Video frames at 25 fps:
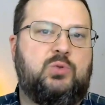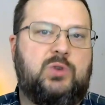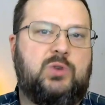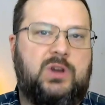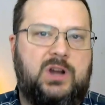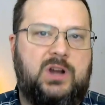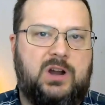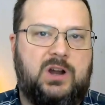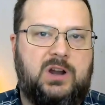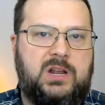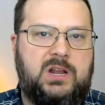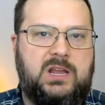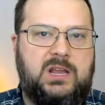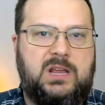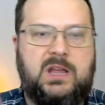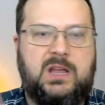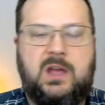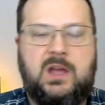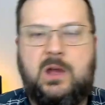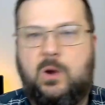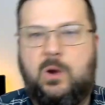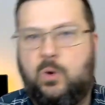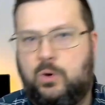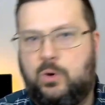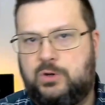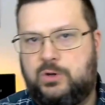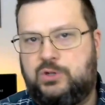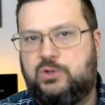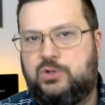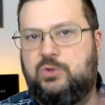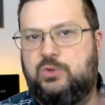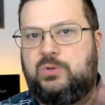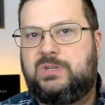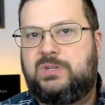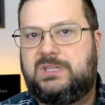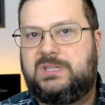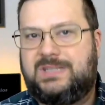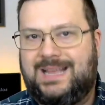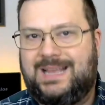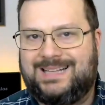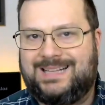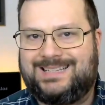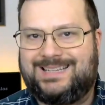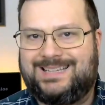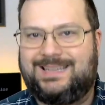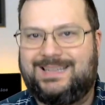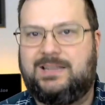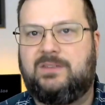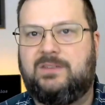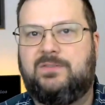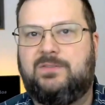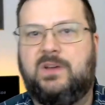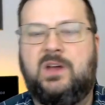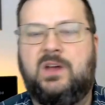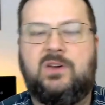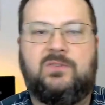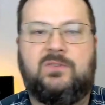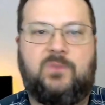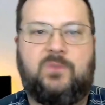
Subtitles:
nerdy or too sensitive